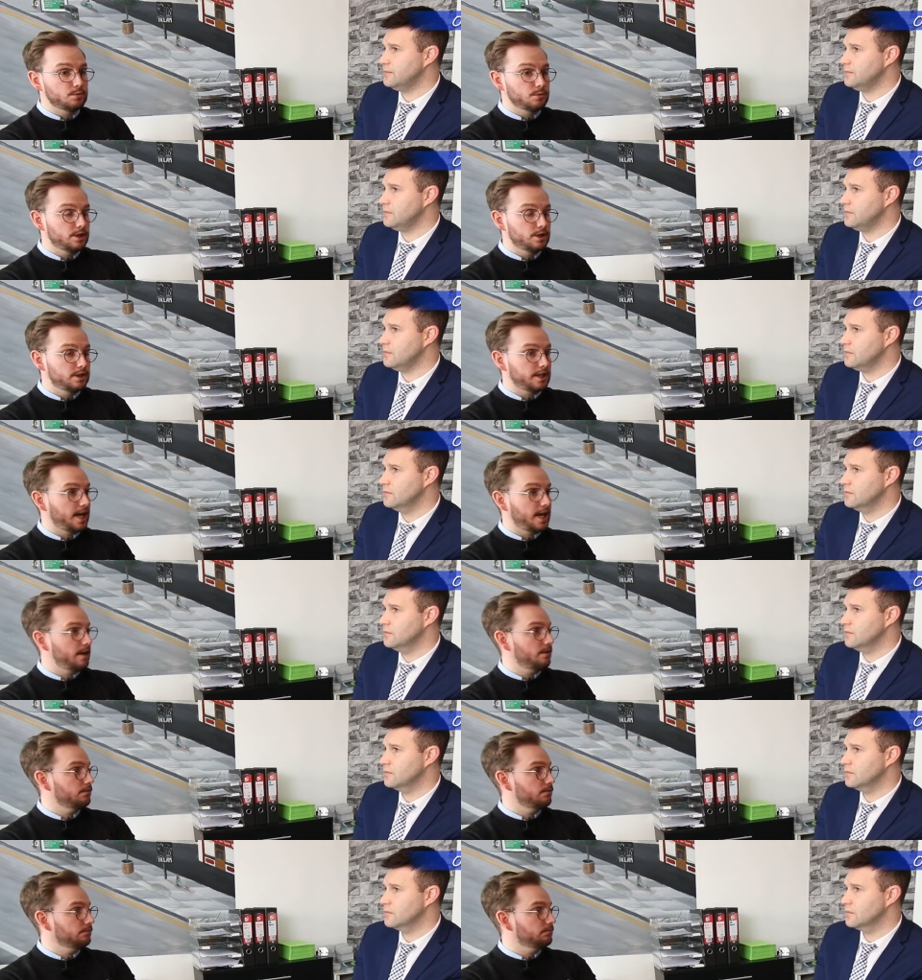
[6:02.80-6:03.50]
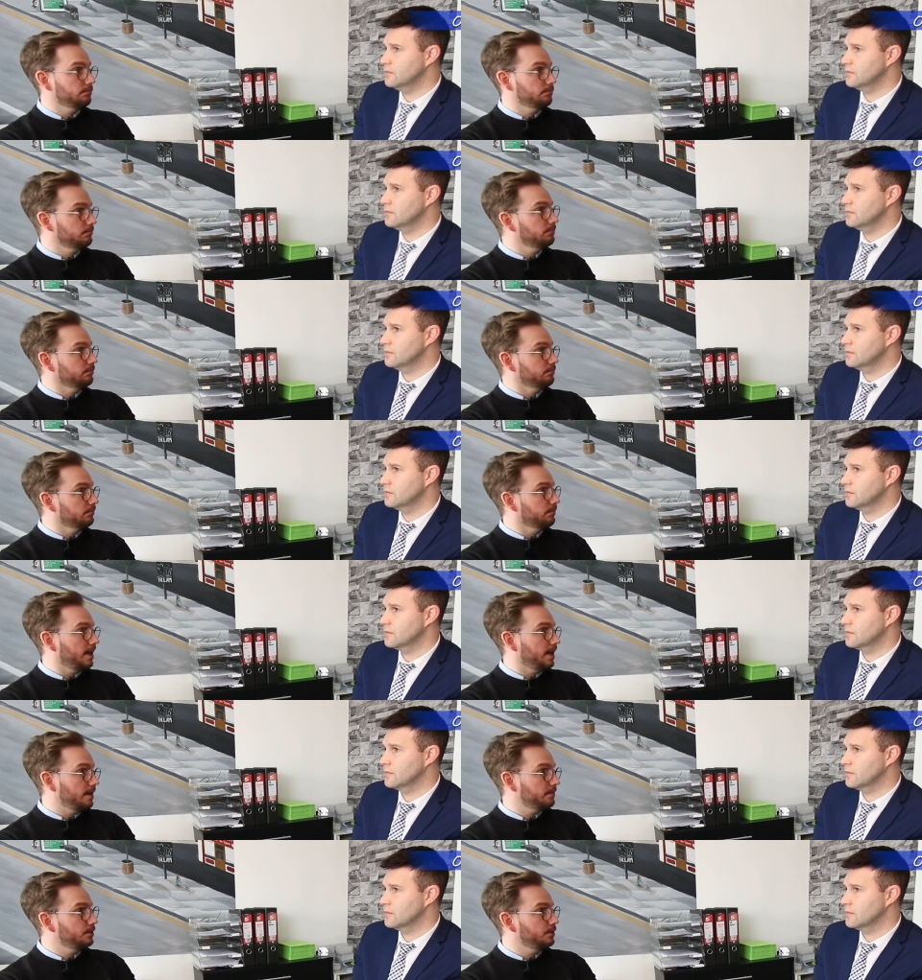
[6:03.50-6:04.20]
Speaker 1: work out
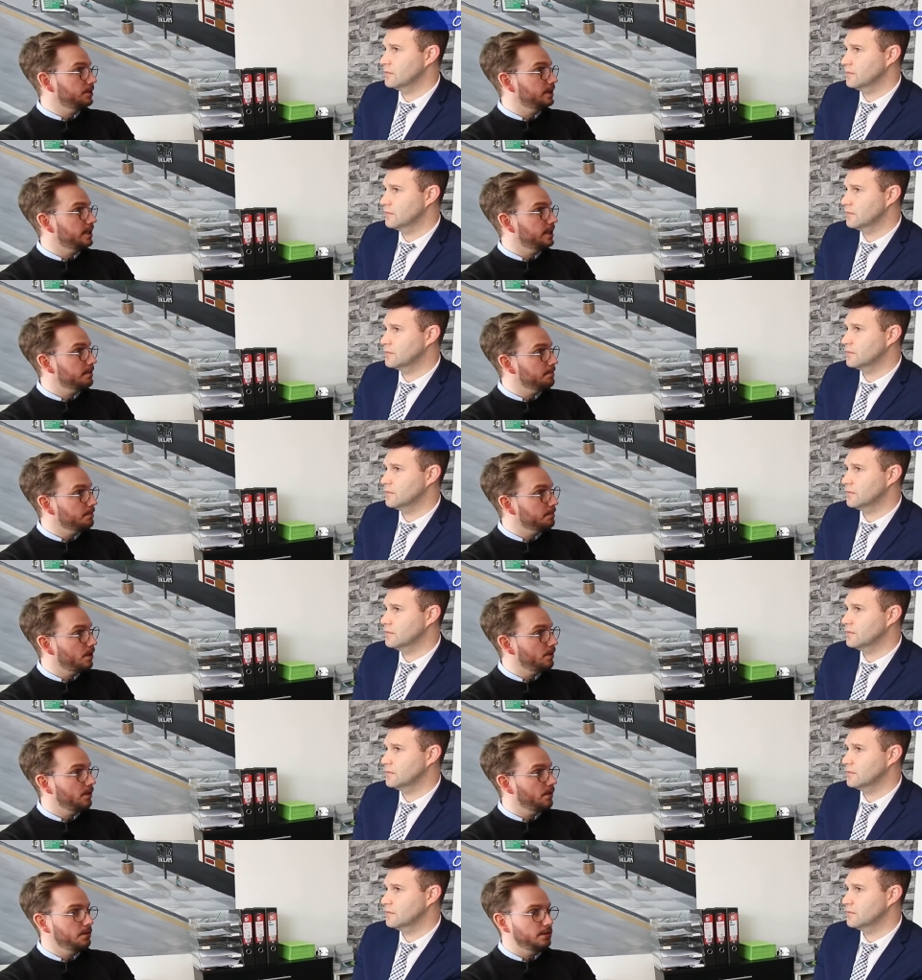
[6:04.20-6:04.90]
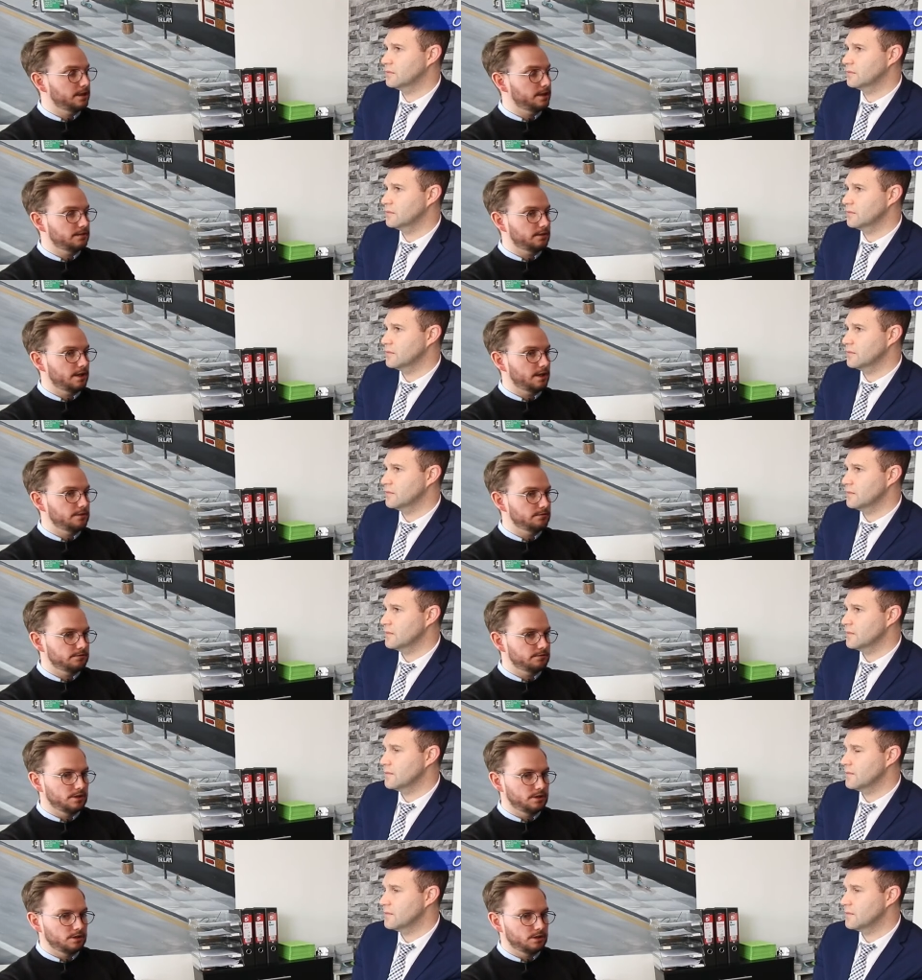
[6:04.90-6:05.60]
how much they can borrow and
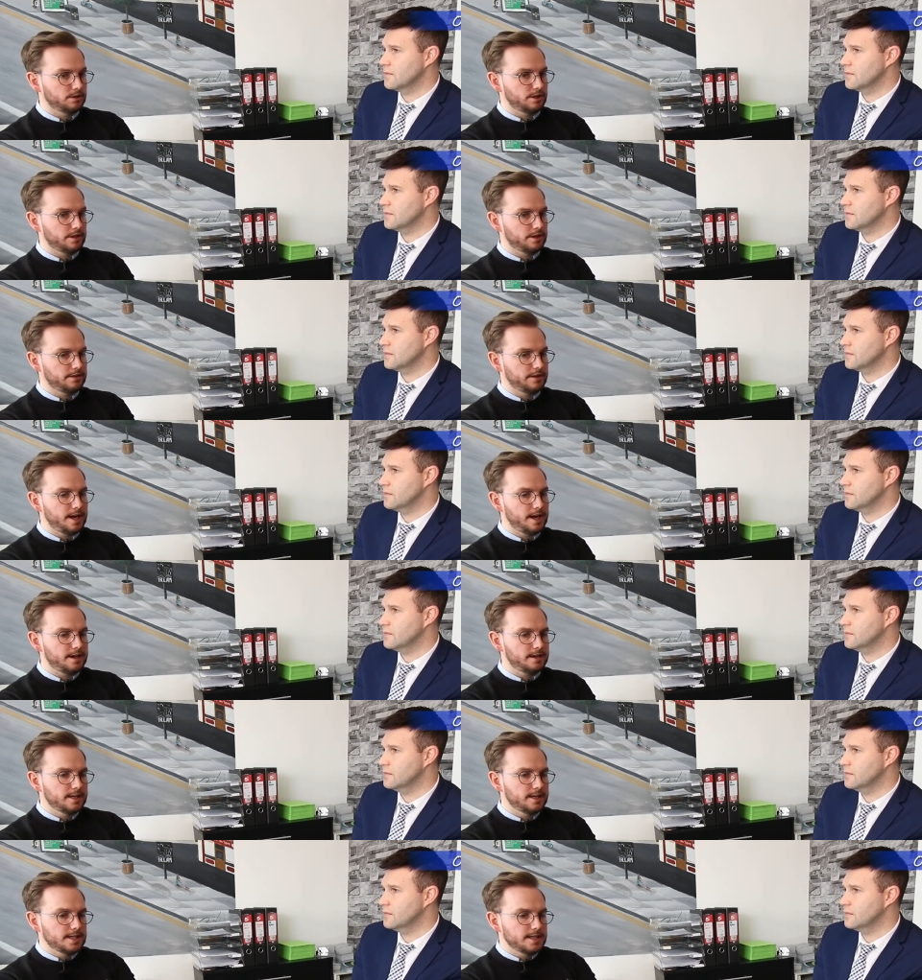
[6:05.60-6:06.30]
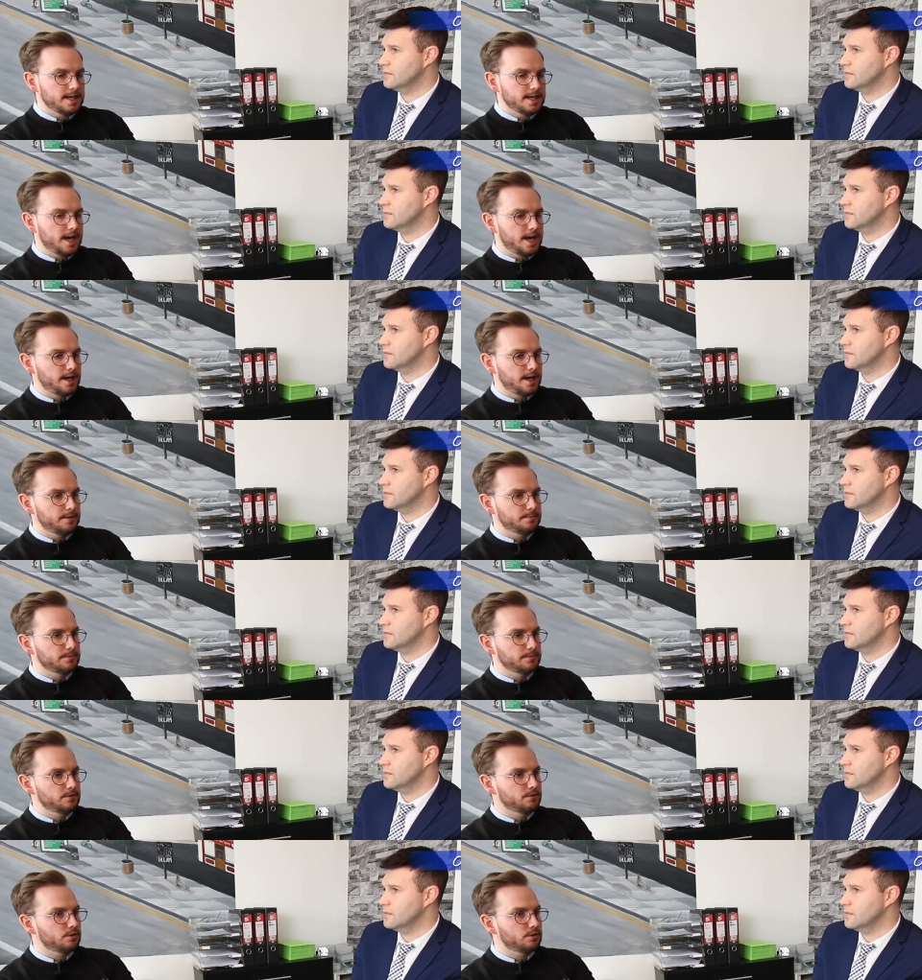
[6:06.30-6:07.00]
look at that.
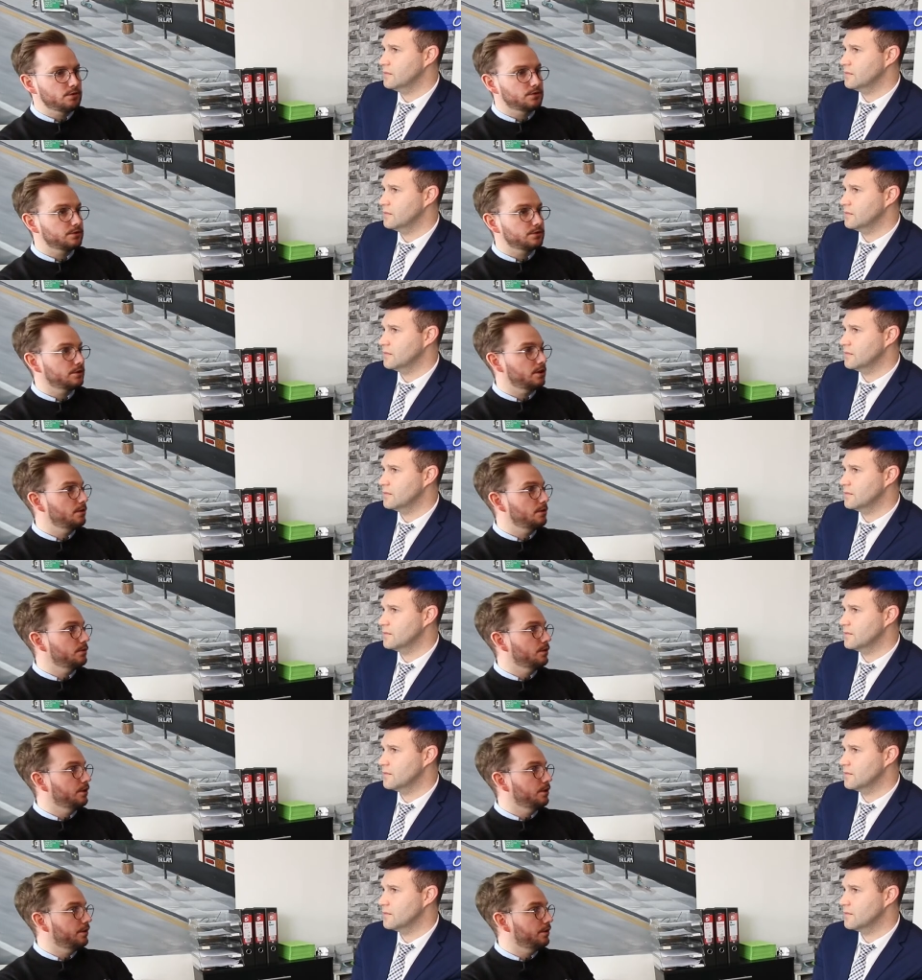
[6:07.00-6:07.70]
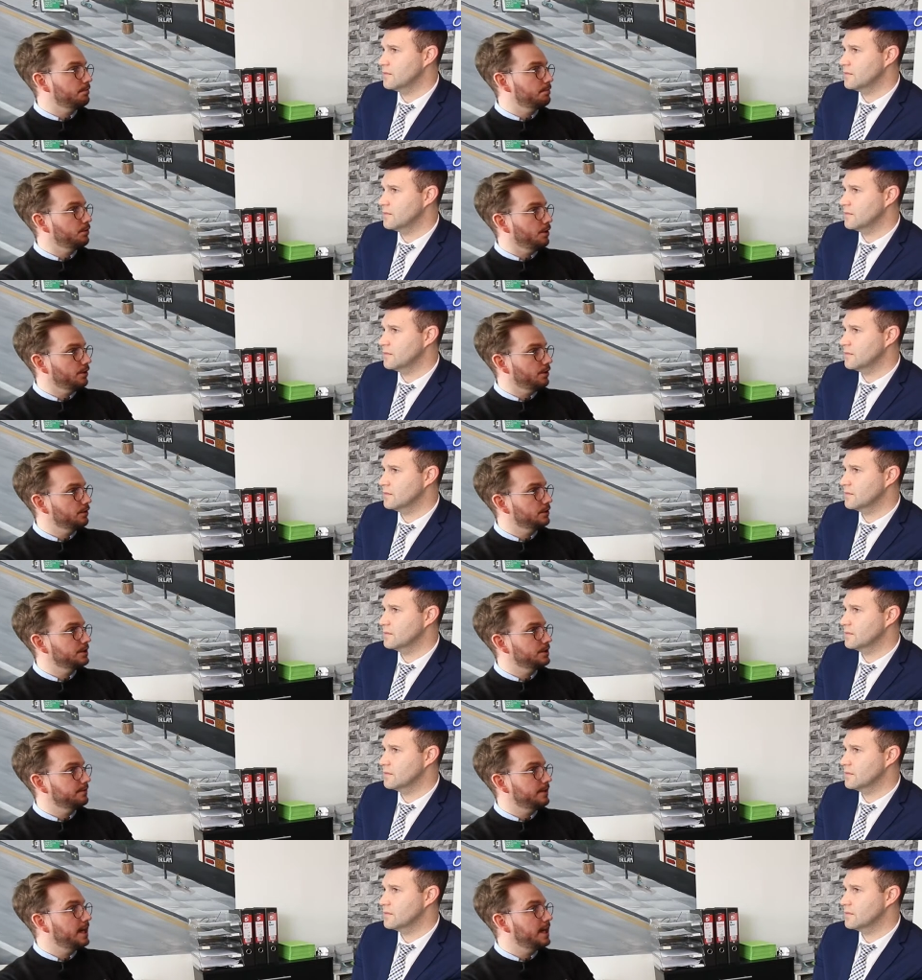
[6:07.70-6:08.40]
There are also other
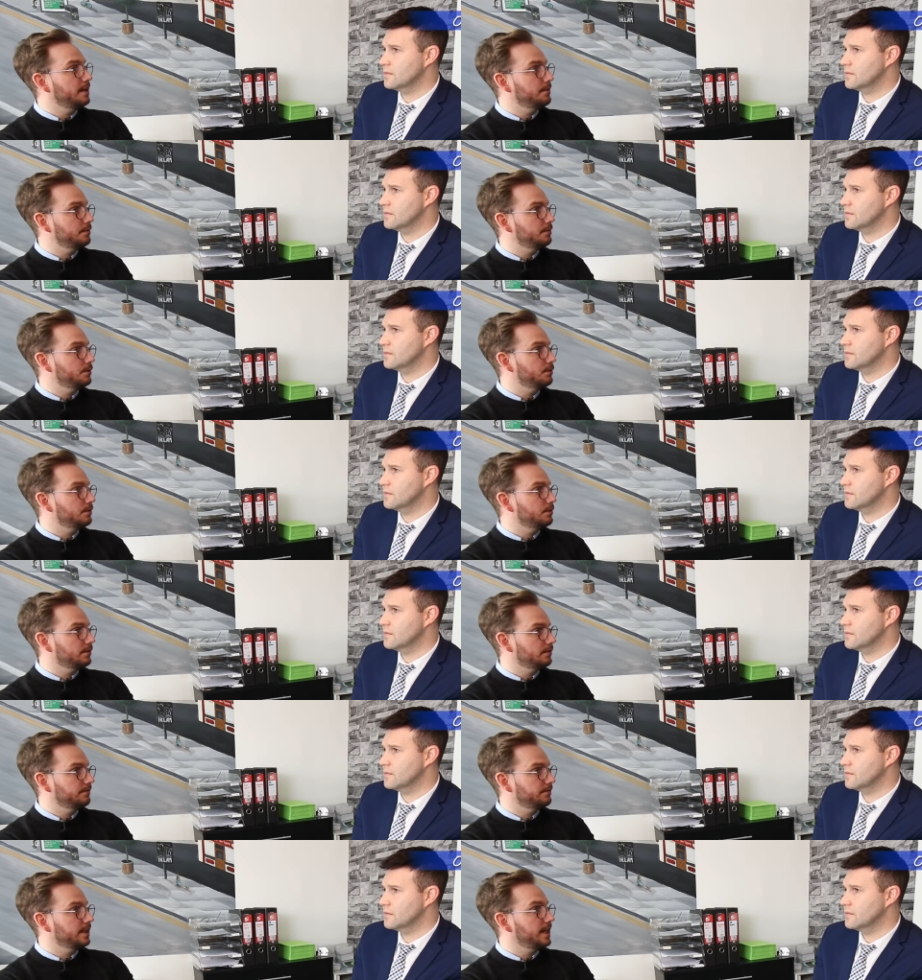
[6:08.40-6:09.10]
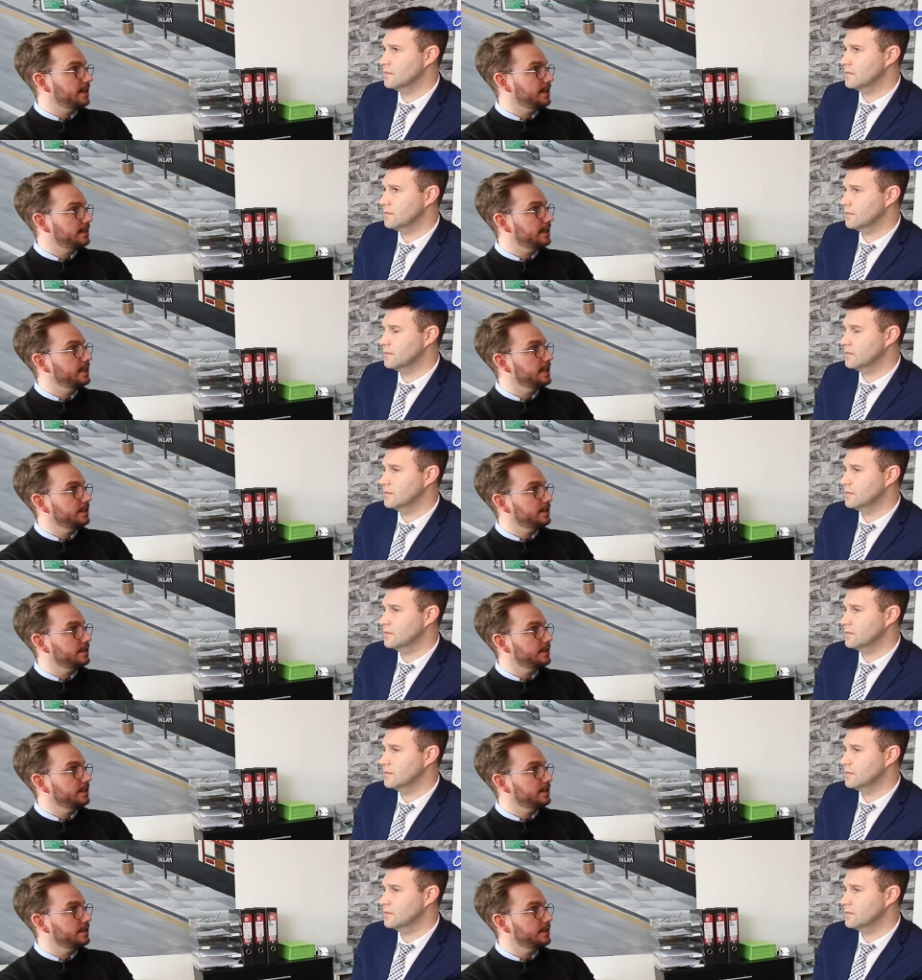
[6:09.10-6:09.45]
products available for lending